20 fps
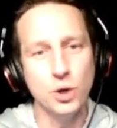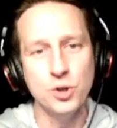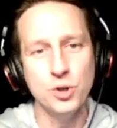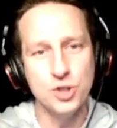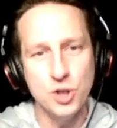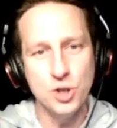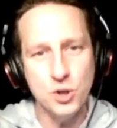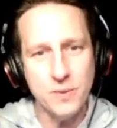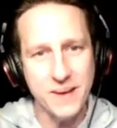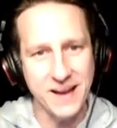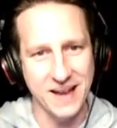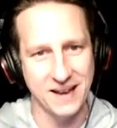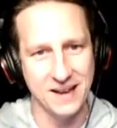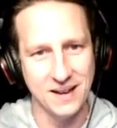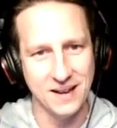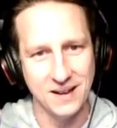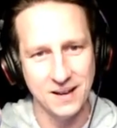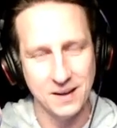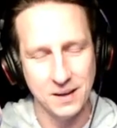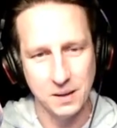He couldn't
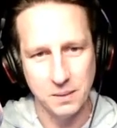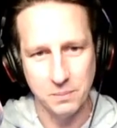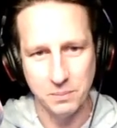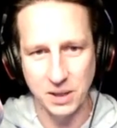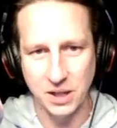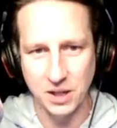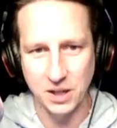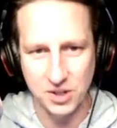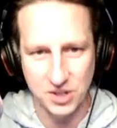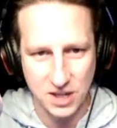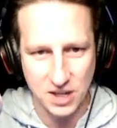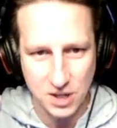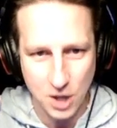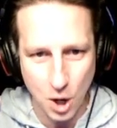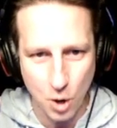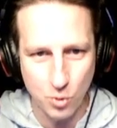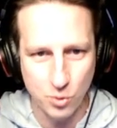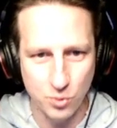do it because he